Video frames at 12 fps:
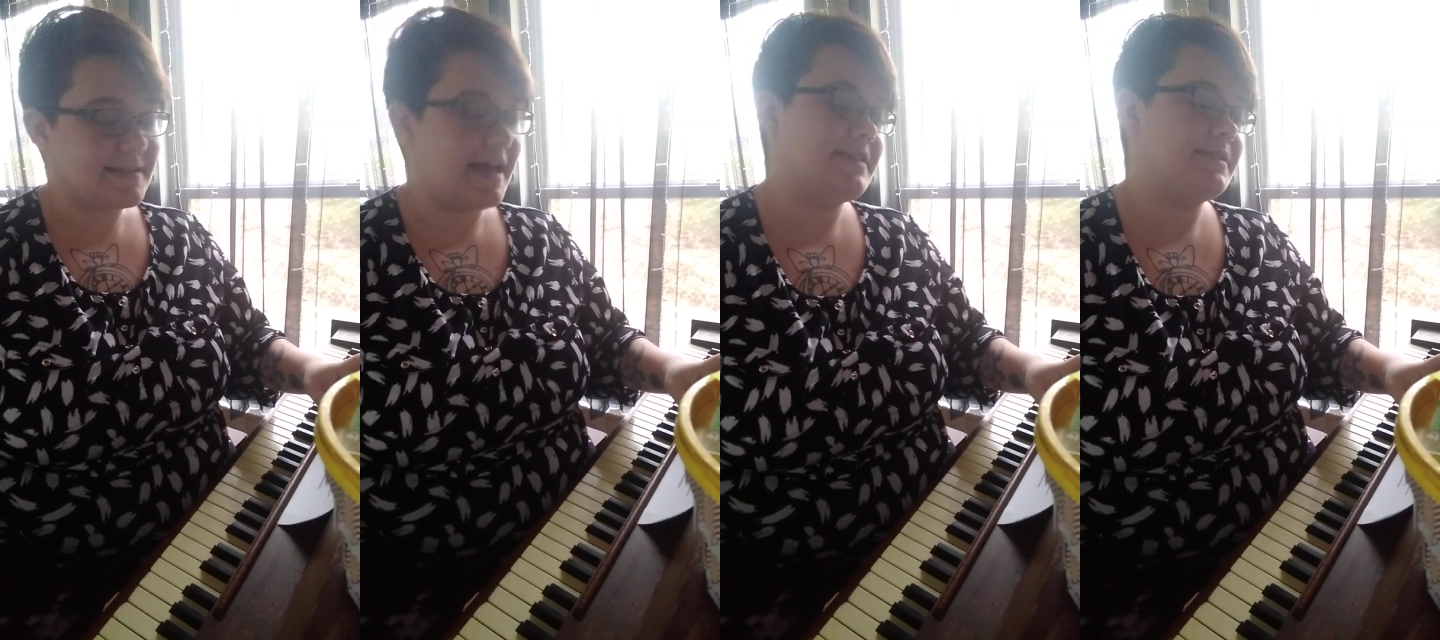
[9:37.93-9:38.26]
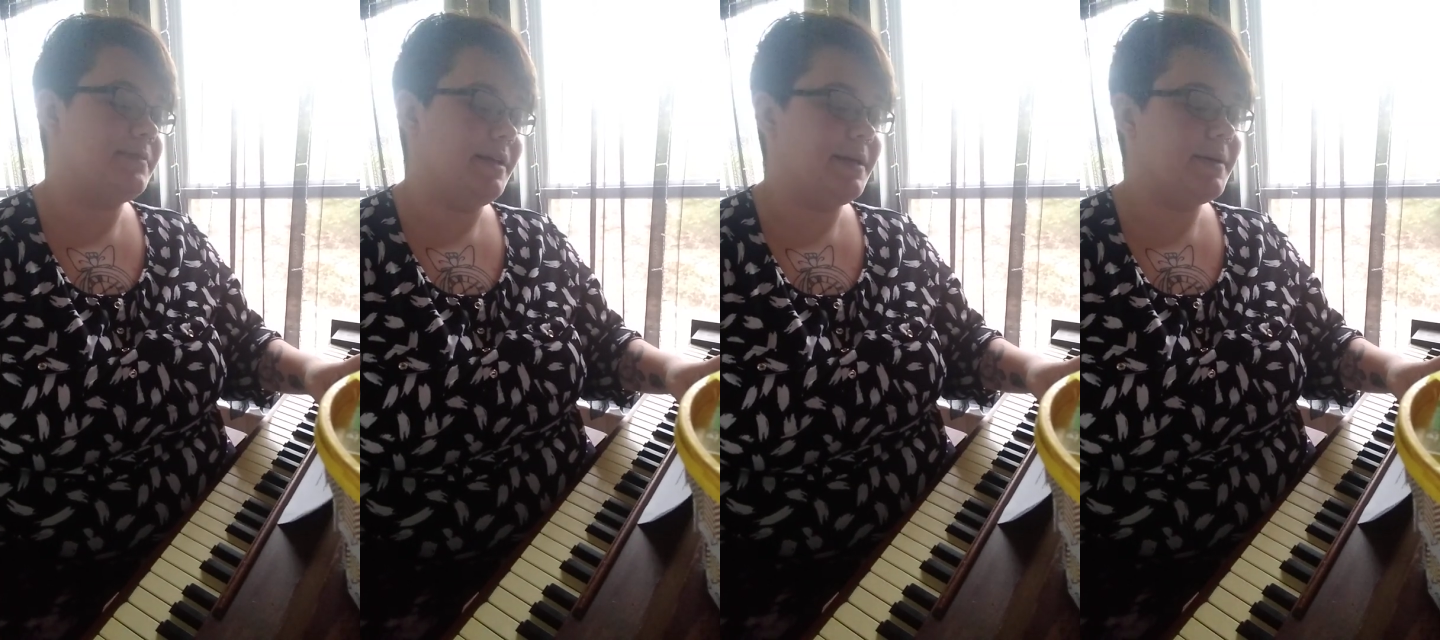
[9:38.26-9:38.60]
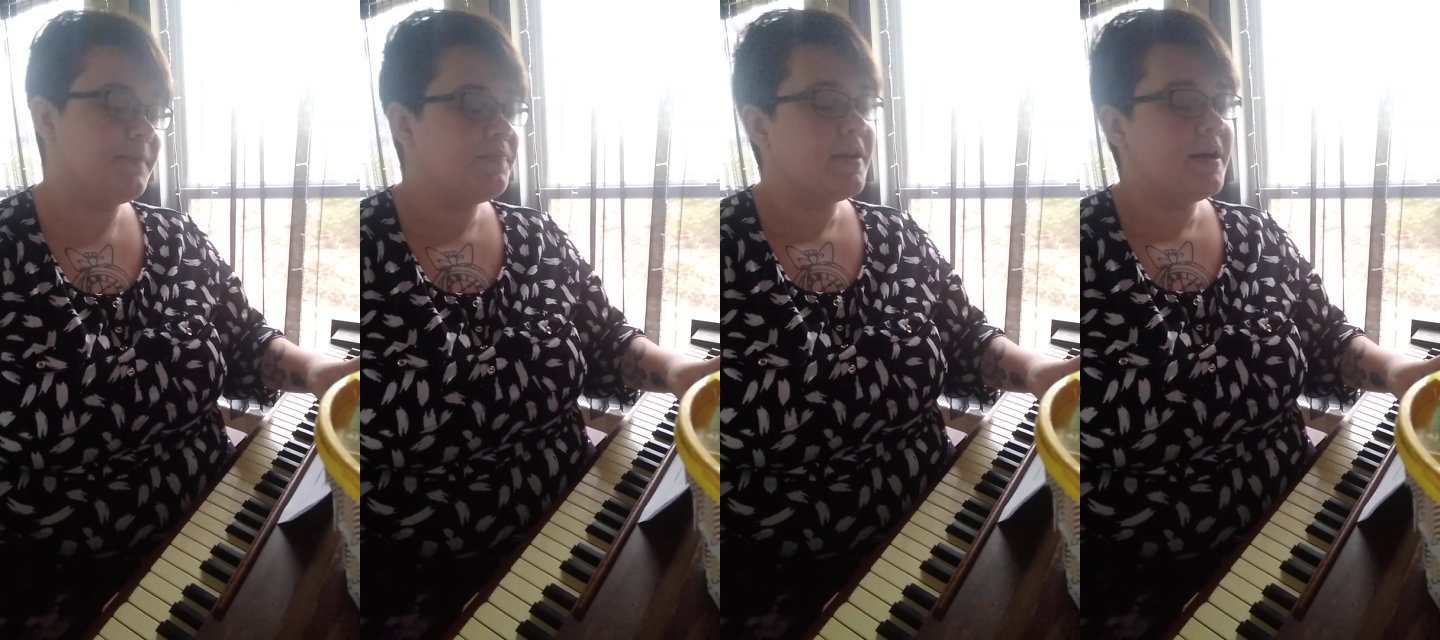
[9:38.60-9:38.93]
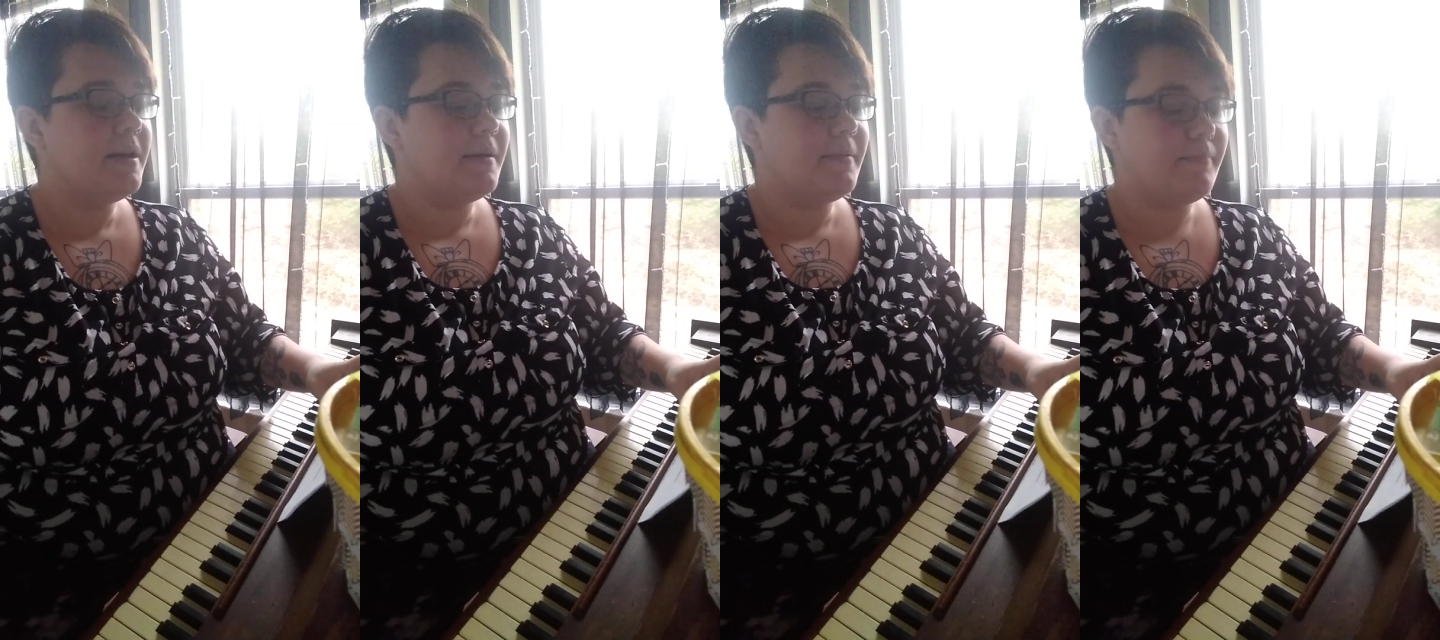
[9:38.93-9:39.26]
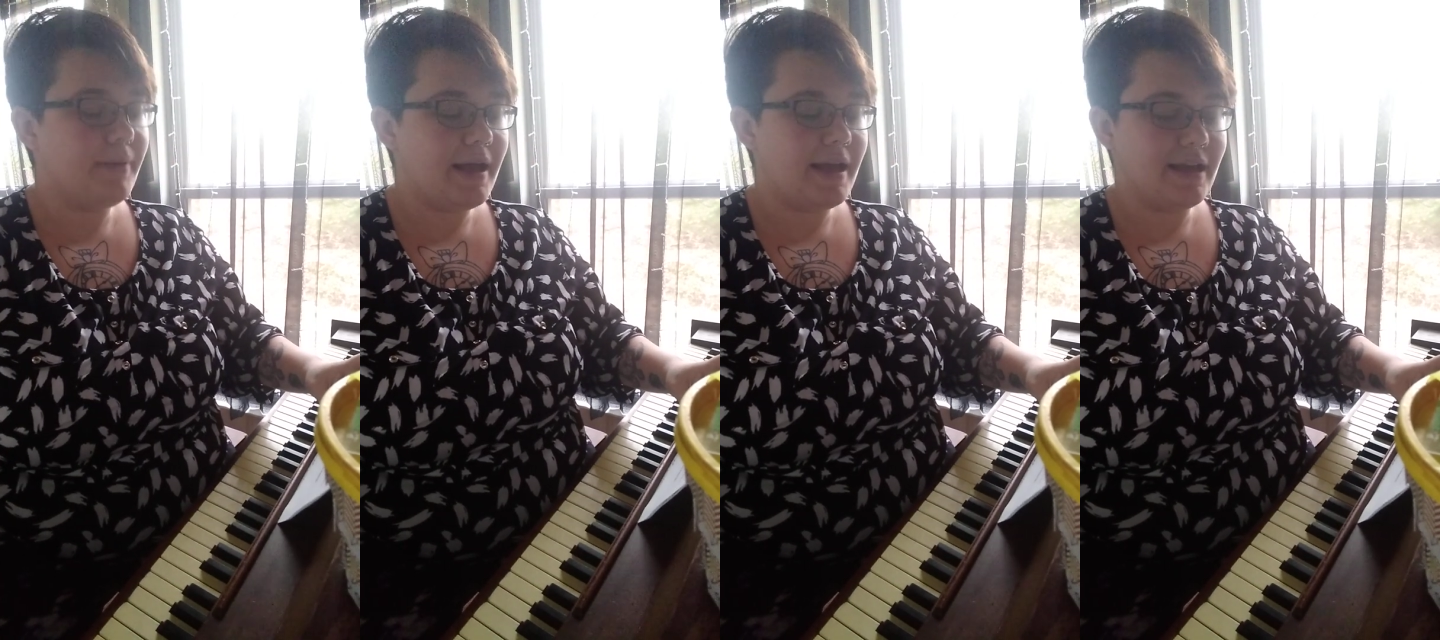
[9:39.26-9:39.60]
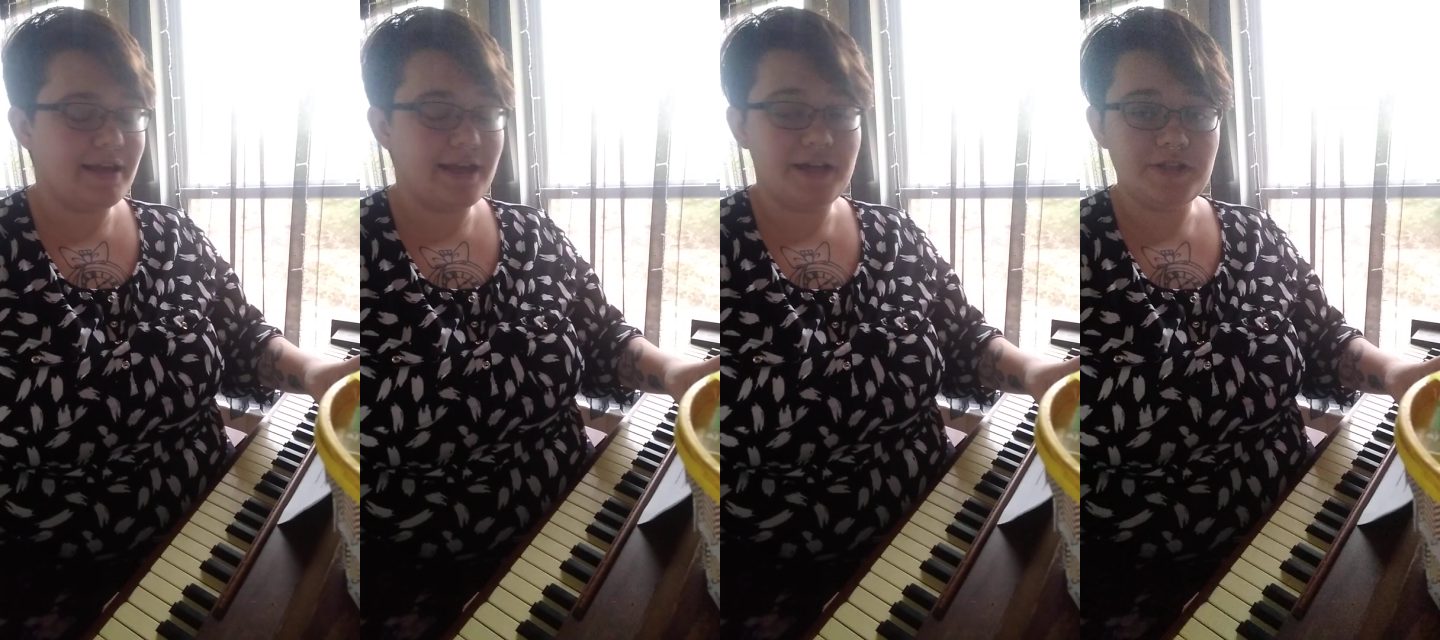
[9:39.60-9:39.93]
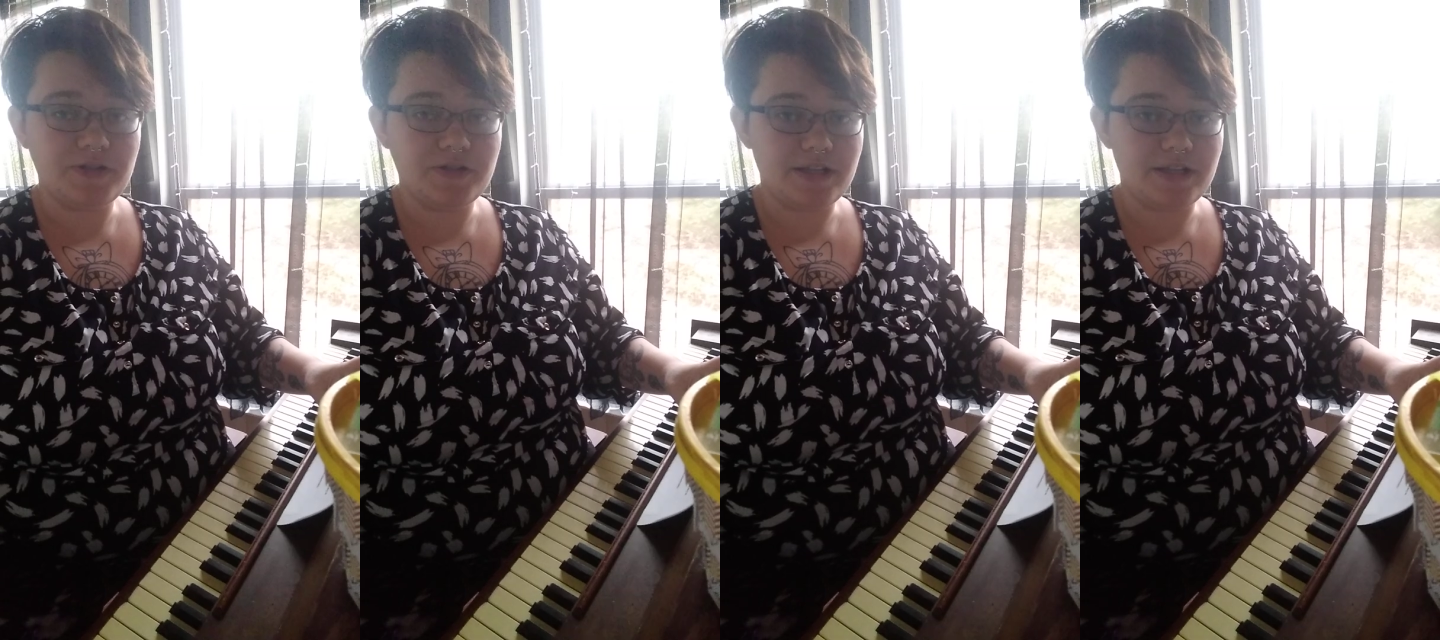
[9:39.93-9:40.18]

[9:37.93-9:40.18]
last week. But in case you